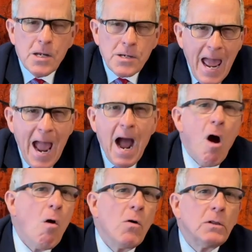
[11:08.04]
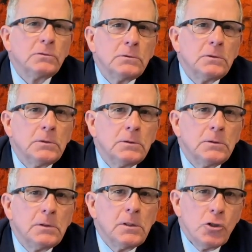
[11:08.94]
Now,
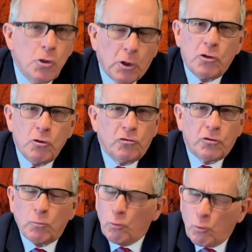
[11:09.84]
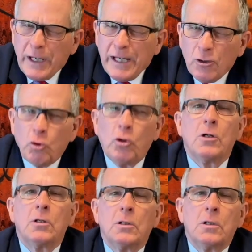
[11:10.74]
you can do some real
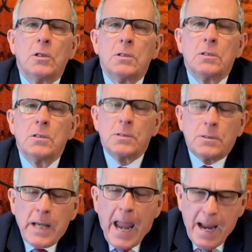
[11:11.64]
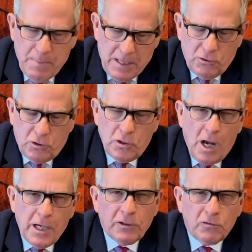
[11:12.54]
damage
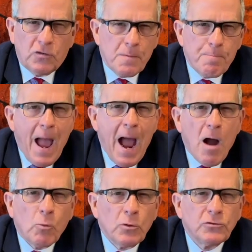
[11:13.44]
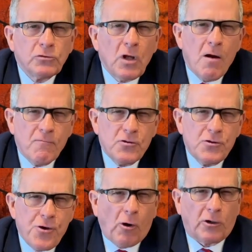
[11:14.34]
against the powers
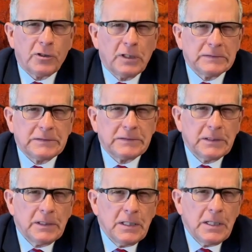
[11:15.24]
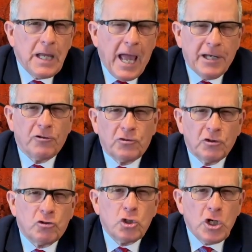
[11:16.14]
of darkness and as a
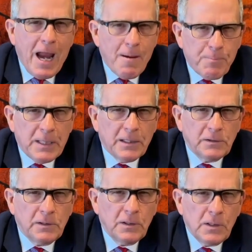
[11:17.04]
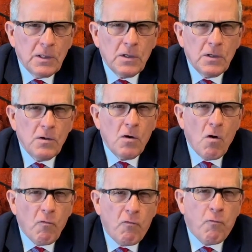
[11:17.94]
champion
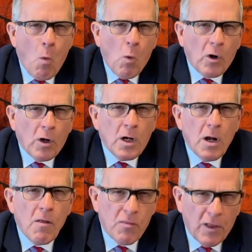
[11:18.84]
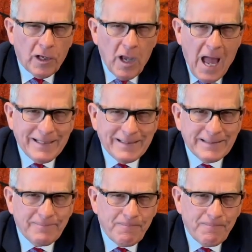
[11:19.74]
for the light.